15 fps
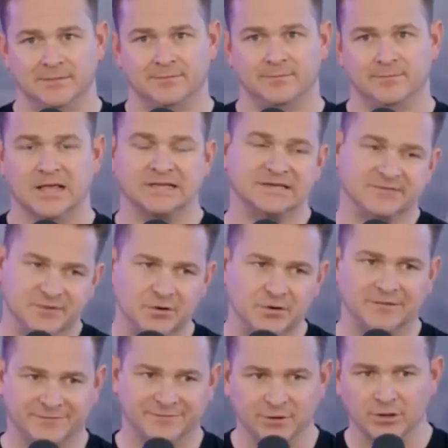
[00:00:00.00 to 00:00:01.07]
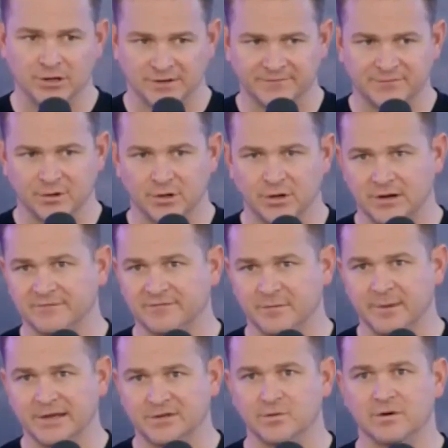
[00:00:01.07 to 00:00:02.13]
Because if you're good enough to
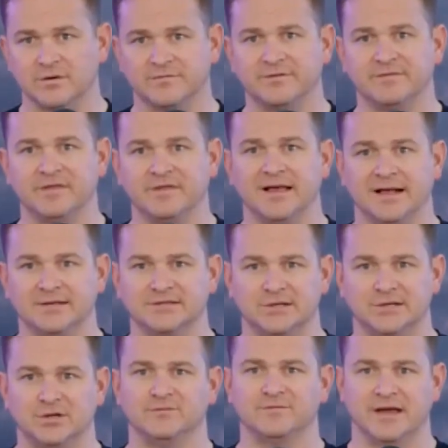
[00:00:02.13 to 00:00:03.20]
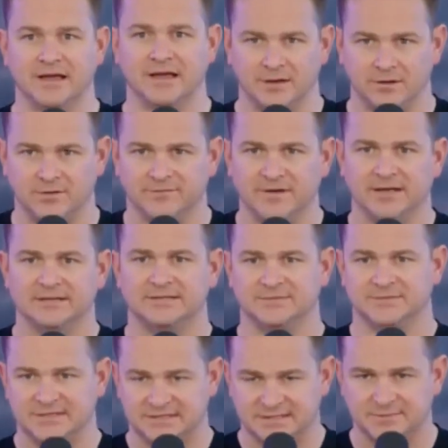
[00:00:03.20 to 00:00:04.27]
make 250,000, you've got some
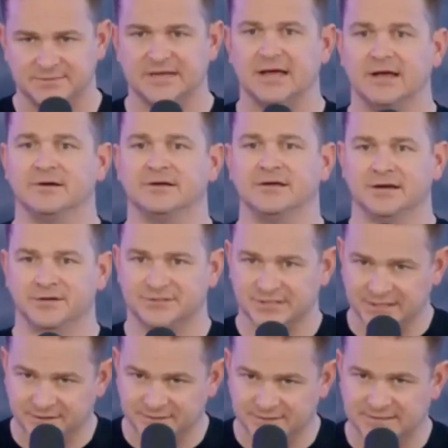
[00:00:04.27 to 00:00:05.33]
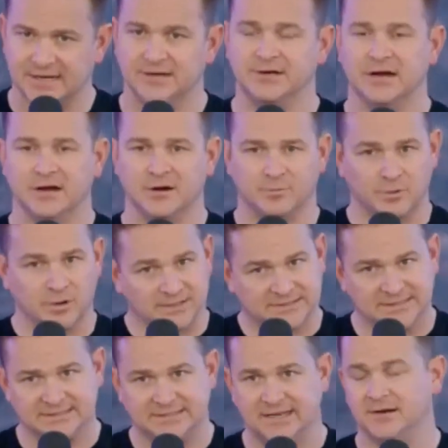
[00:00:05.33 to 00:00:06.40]
systems down, you got your skills down, you got your
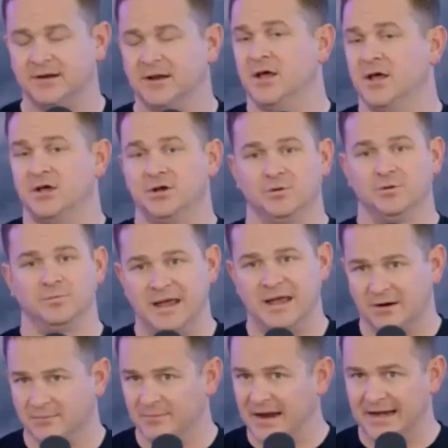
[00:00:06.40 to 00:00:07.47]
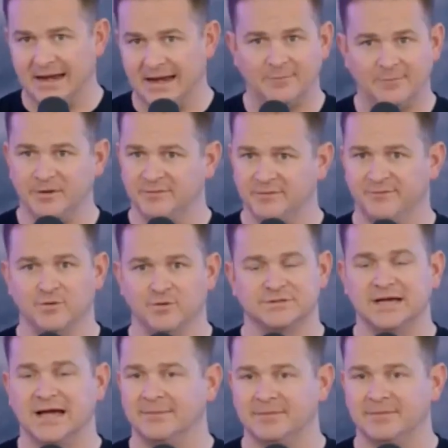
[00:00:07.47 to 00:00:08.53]
process down. You may or may not be
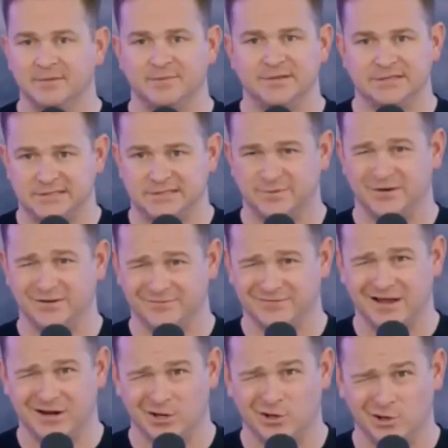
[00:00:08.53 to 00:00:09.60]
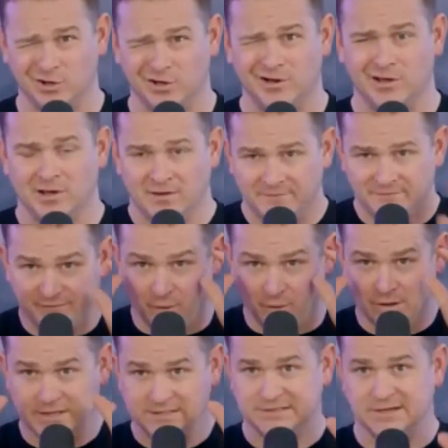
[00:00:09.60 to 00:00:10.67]
full-time in the business, but you've got a good
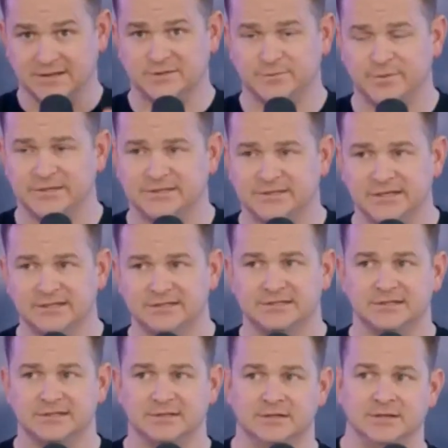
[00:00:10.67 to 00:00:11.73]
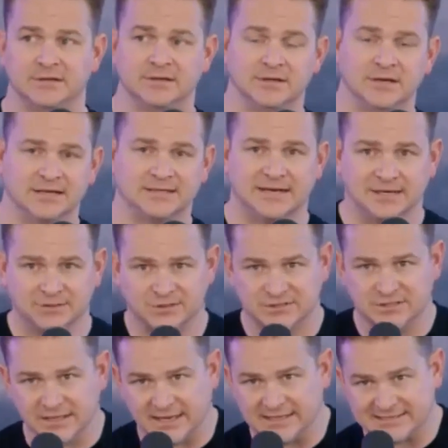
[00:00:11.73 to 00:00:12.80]
focus on this business. It's not just
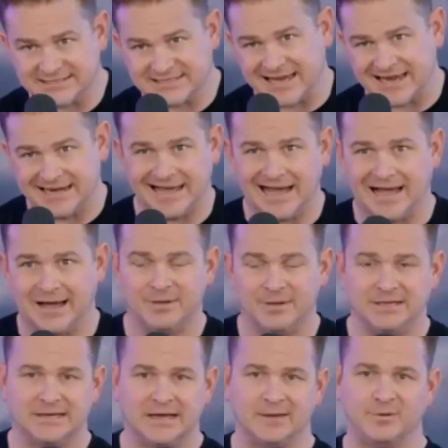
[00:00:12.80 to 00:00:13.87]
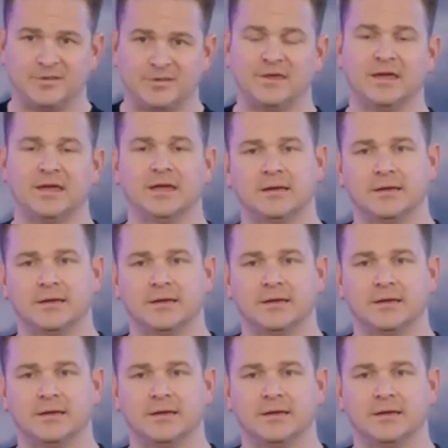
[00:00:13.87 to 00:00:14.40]
like a side hobby type of thing.